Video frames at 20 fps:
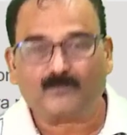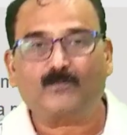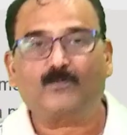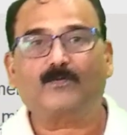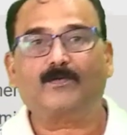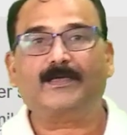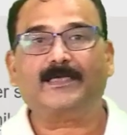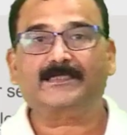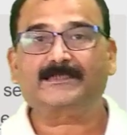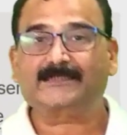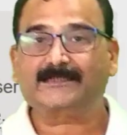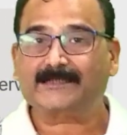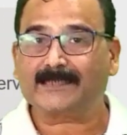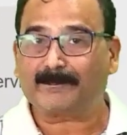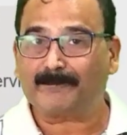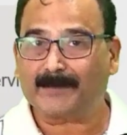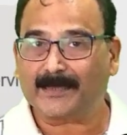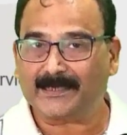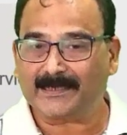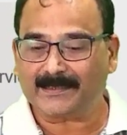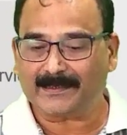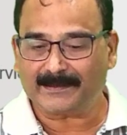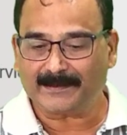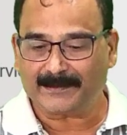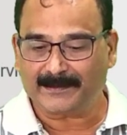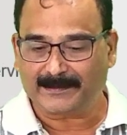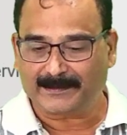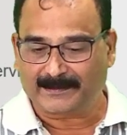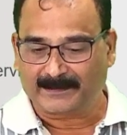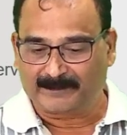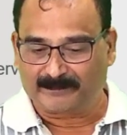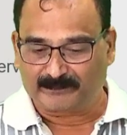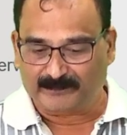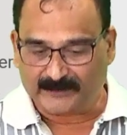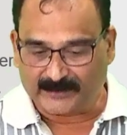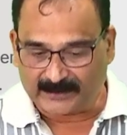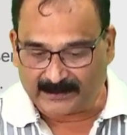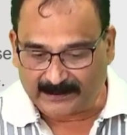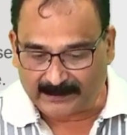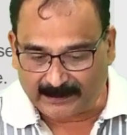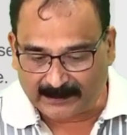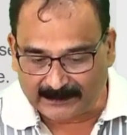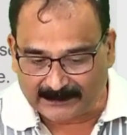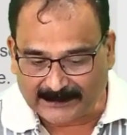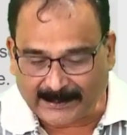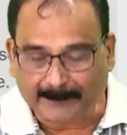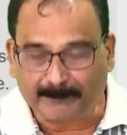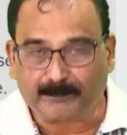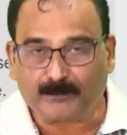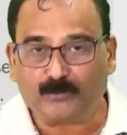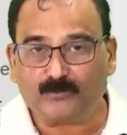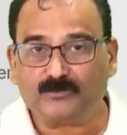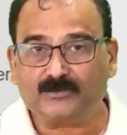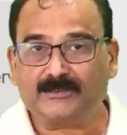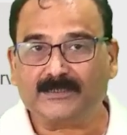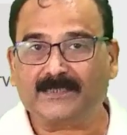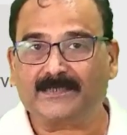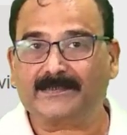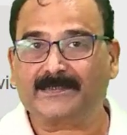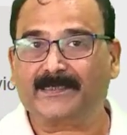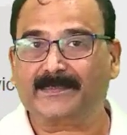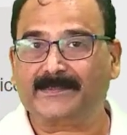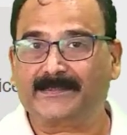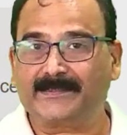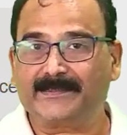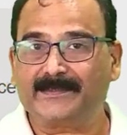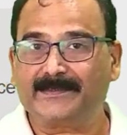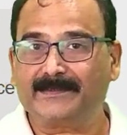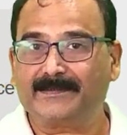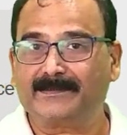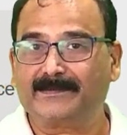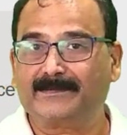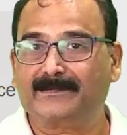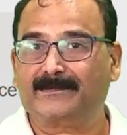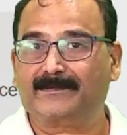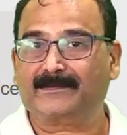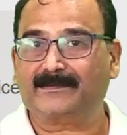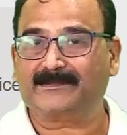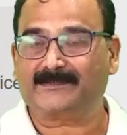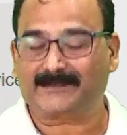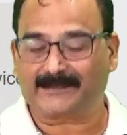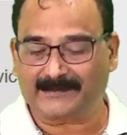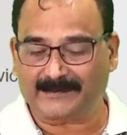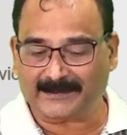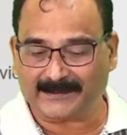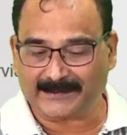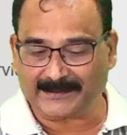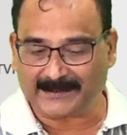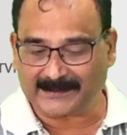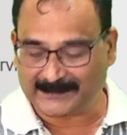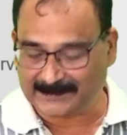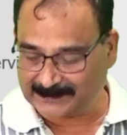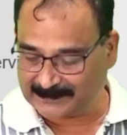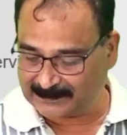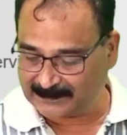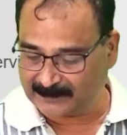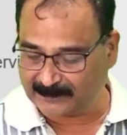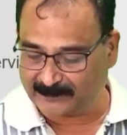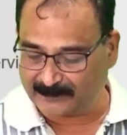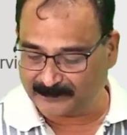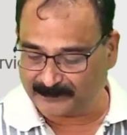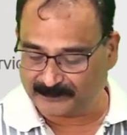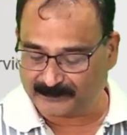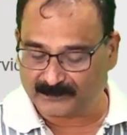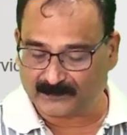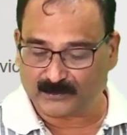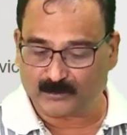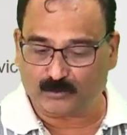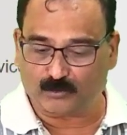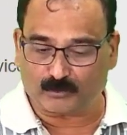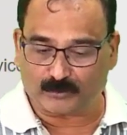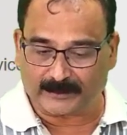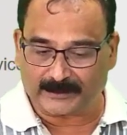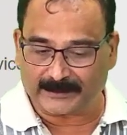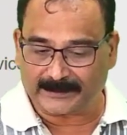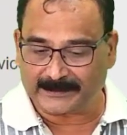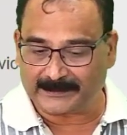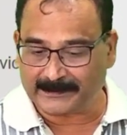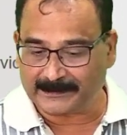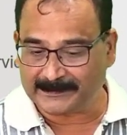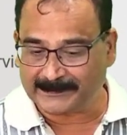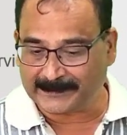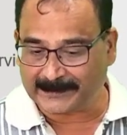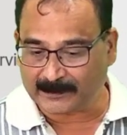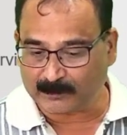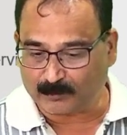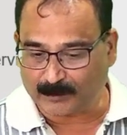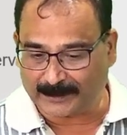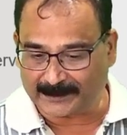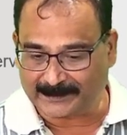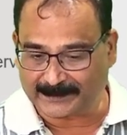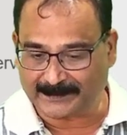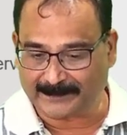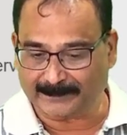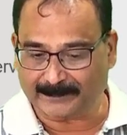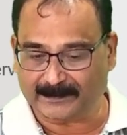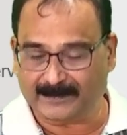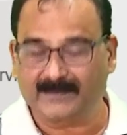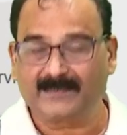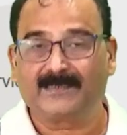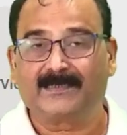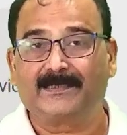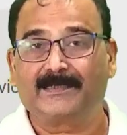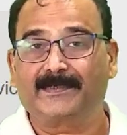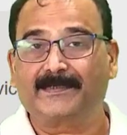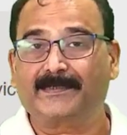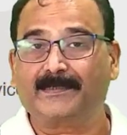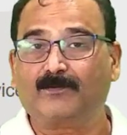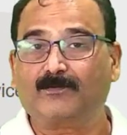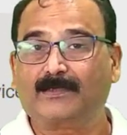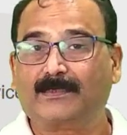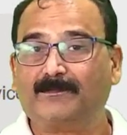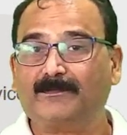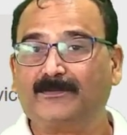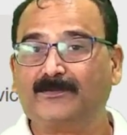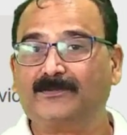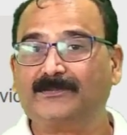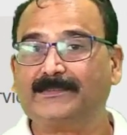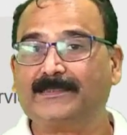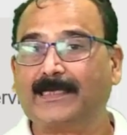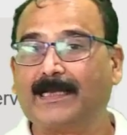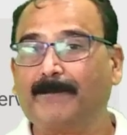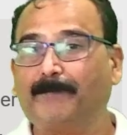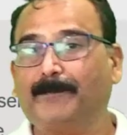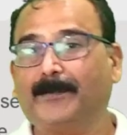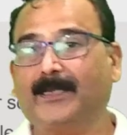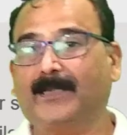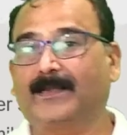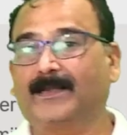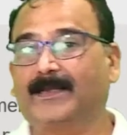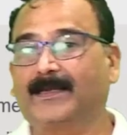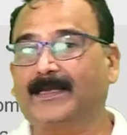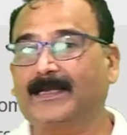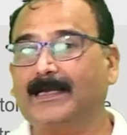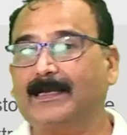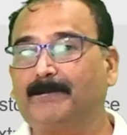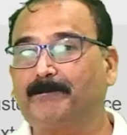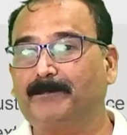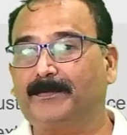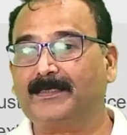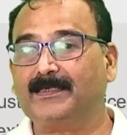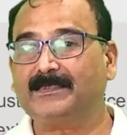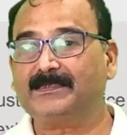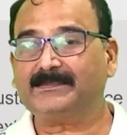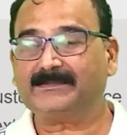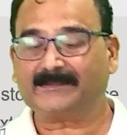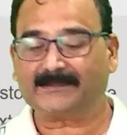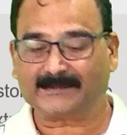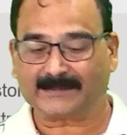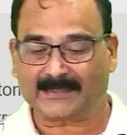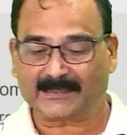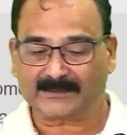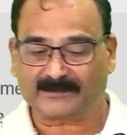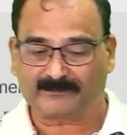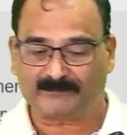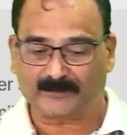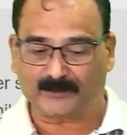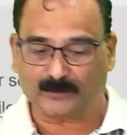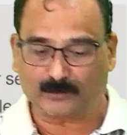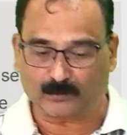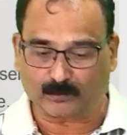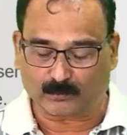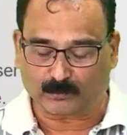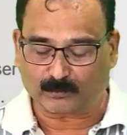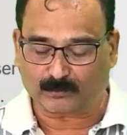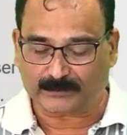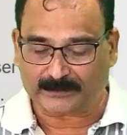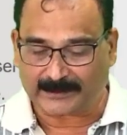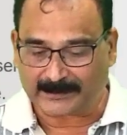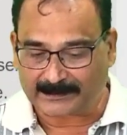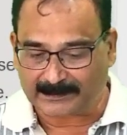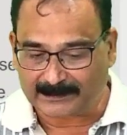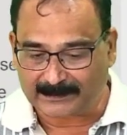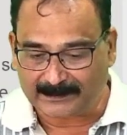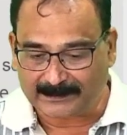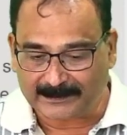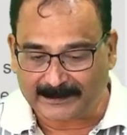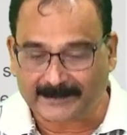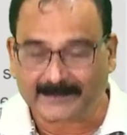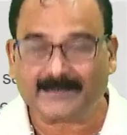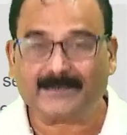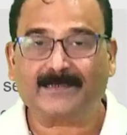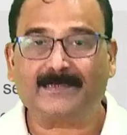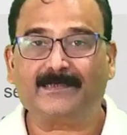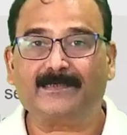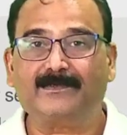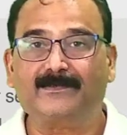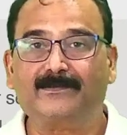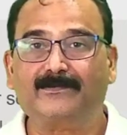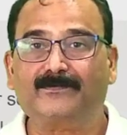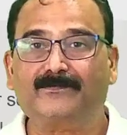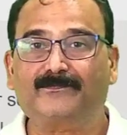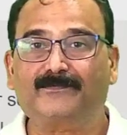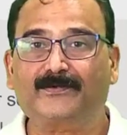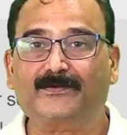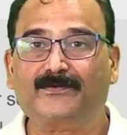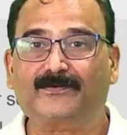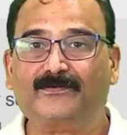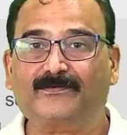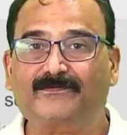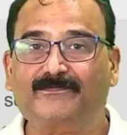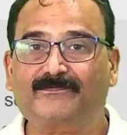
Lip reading: extra mile, the Jappos are again considered as good in their quality. Now coming on the Apple. Apple is, as we know, that they are one of